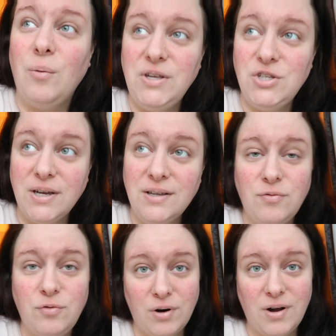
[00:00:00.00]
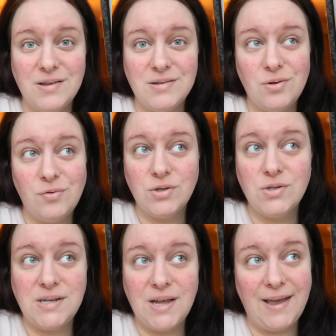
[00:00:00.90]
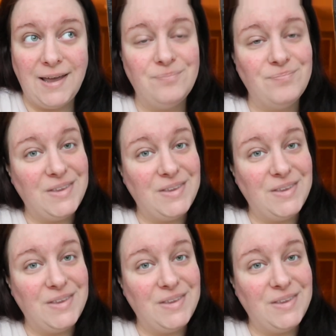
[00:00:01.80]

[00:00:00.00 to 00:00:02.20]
we checked the forecast for today